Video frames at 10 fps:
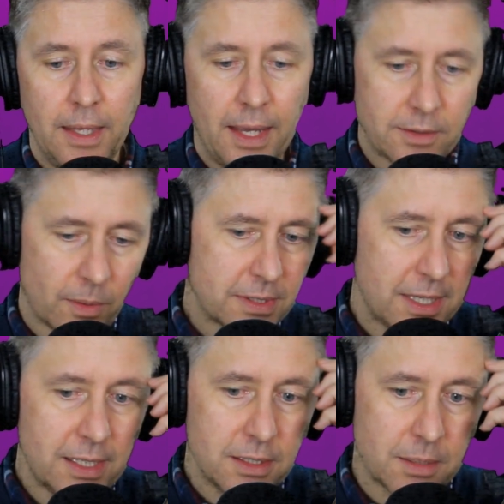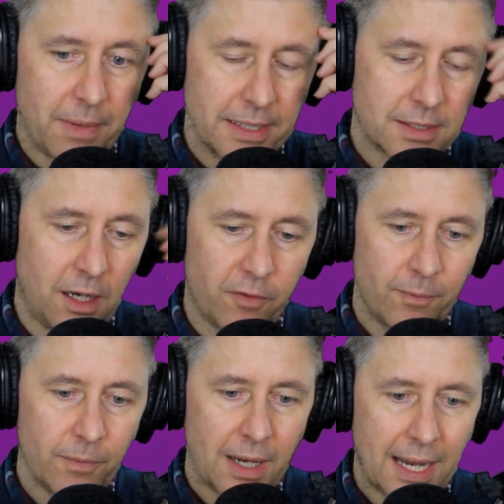And so I was thinking to myself,
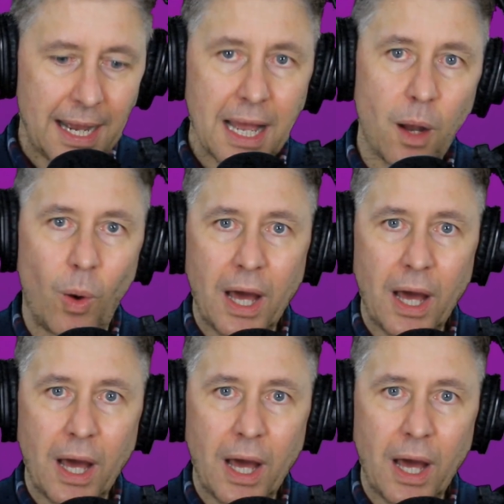how?